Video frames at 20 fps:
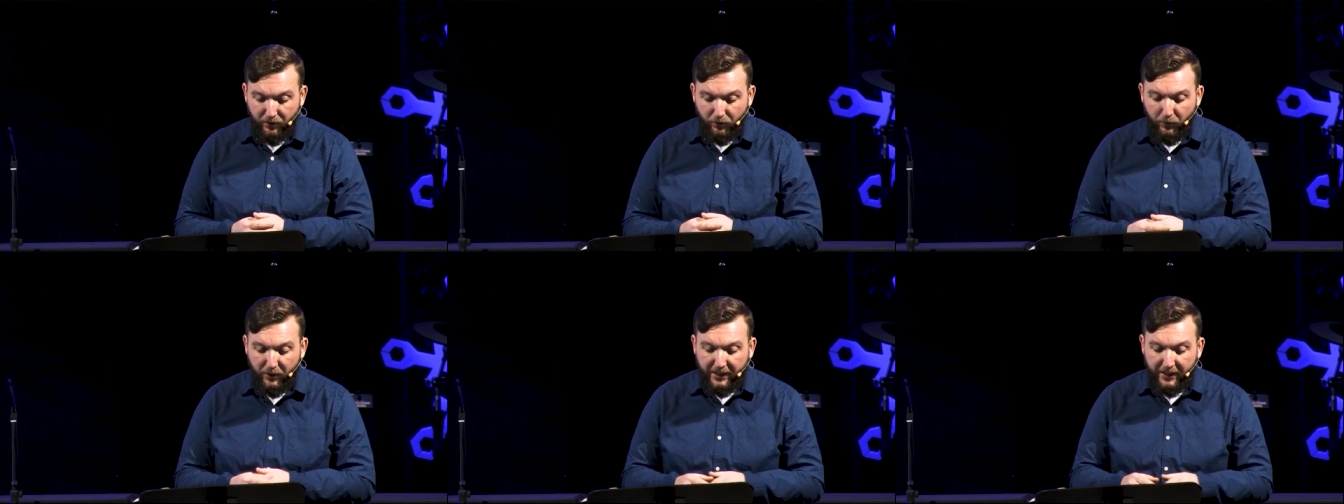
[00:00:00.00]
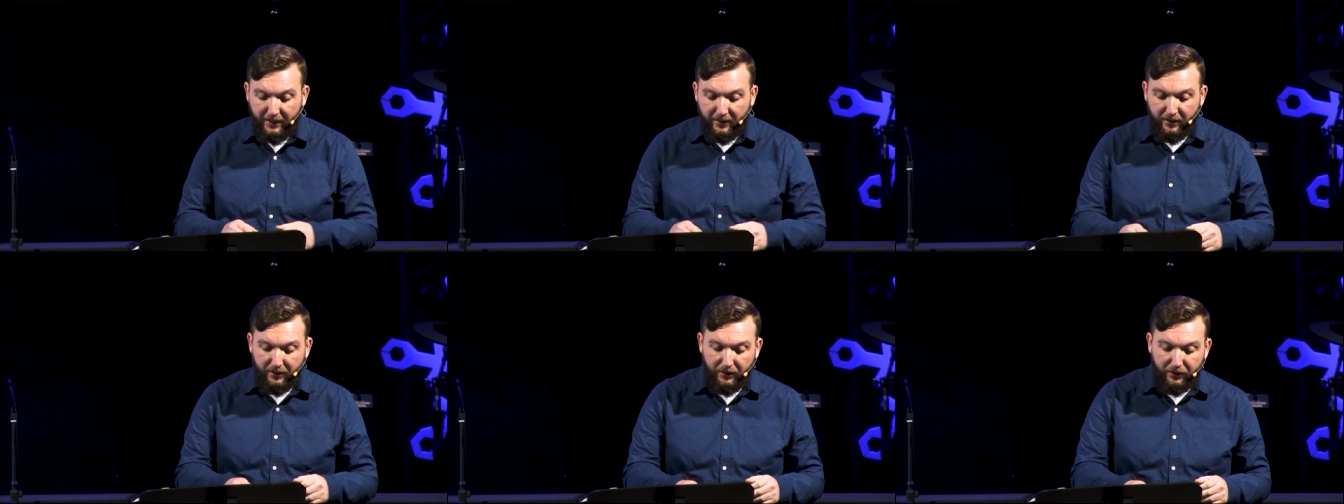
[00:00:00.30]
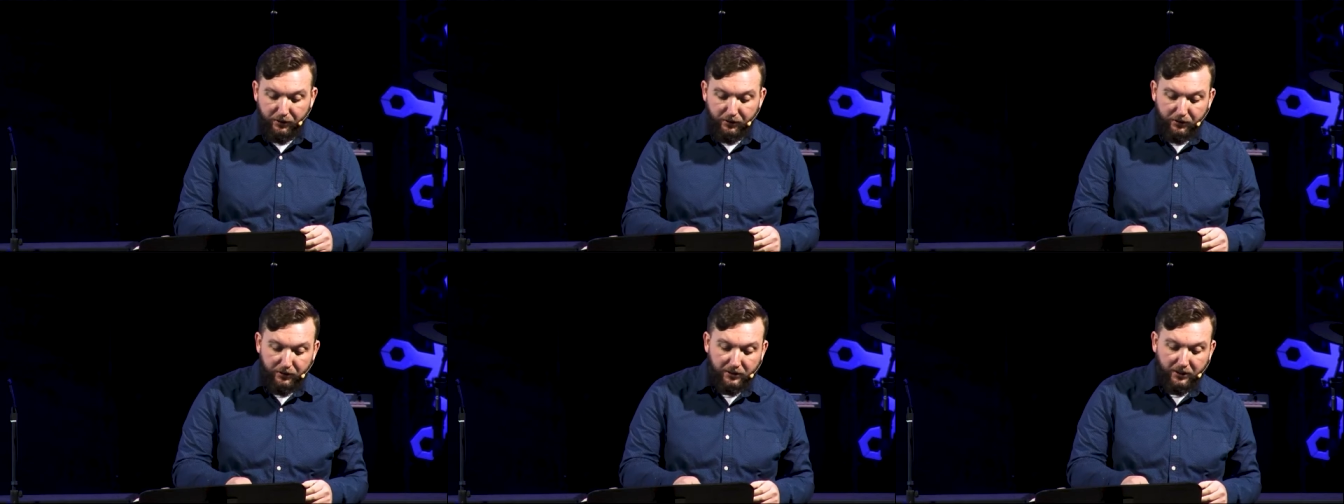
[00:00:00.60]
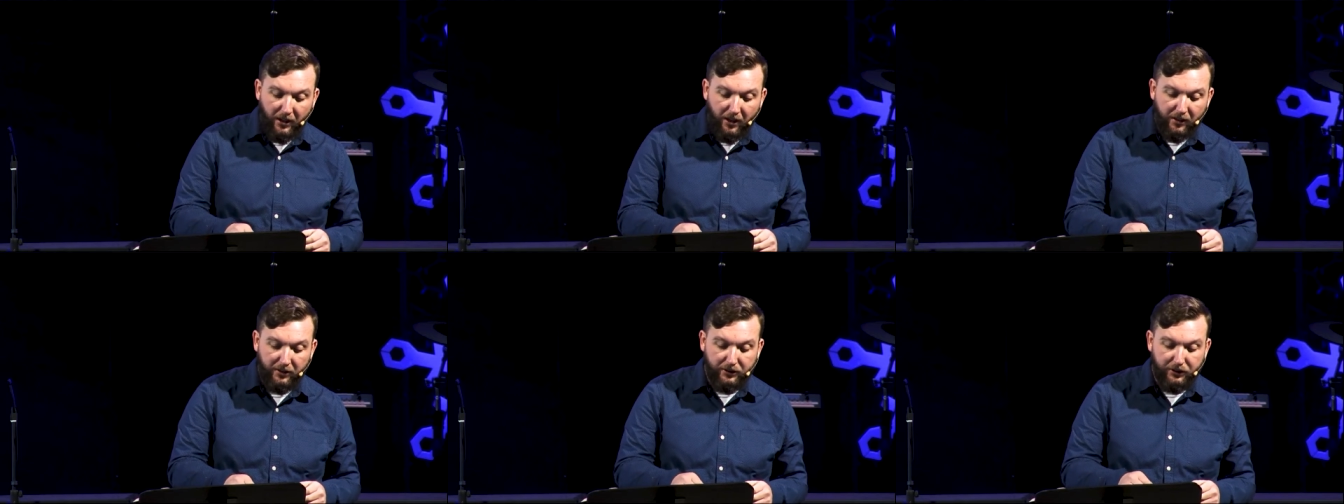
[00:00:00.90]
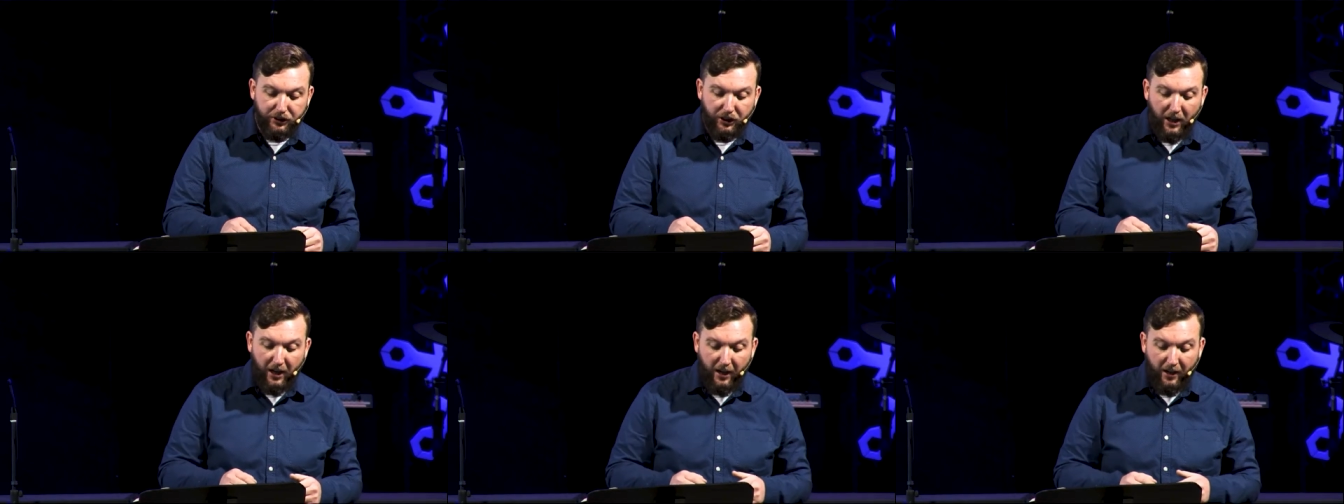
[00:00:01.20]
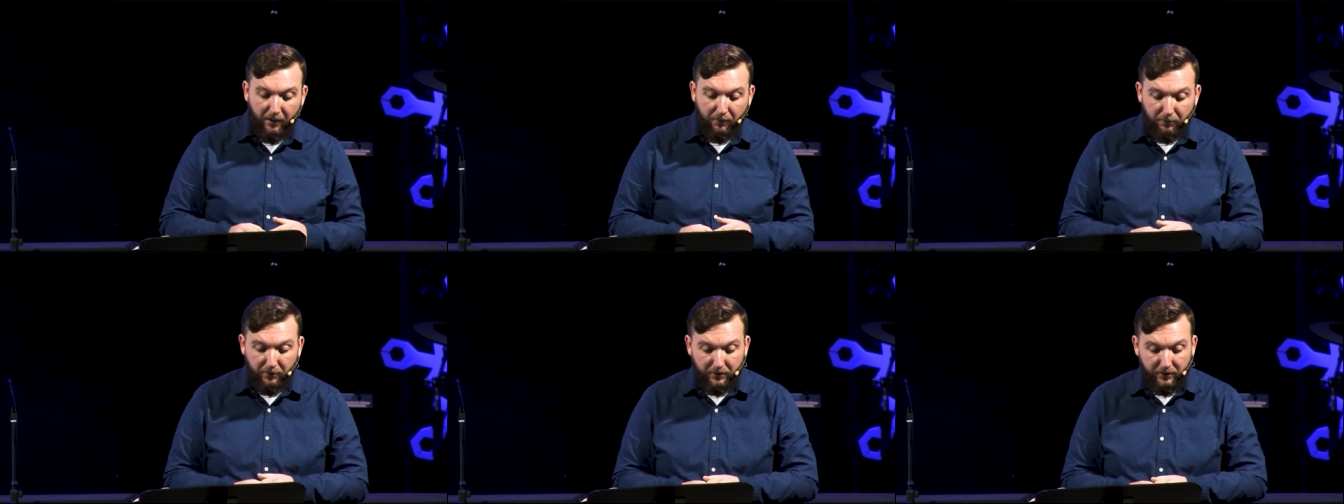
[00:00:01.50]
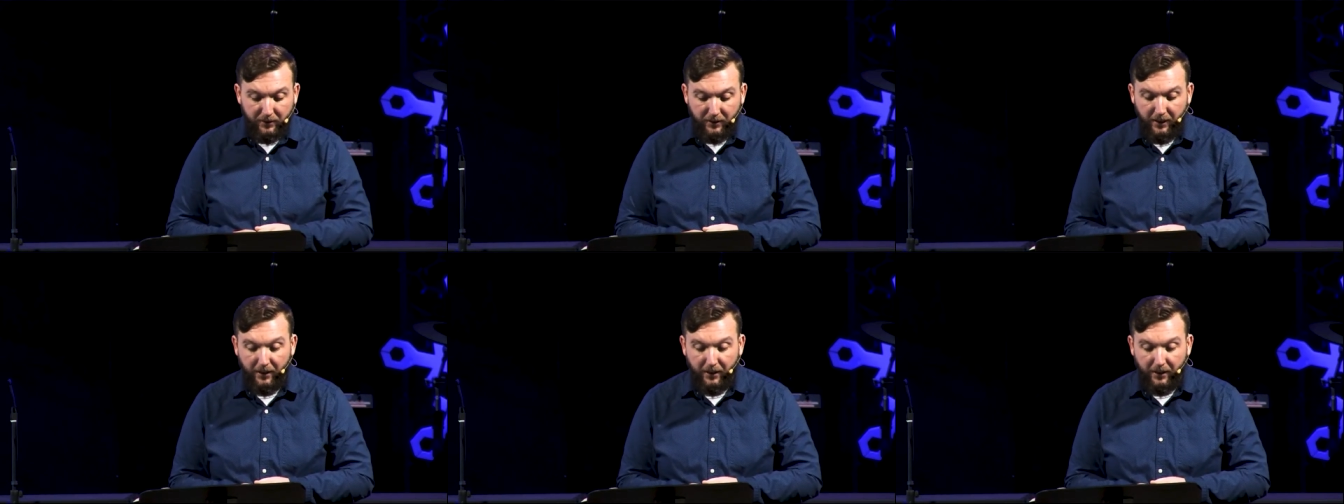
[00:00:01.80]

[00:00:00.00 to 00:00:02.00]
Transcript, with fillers: We could lose our job.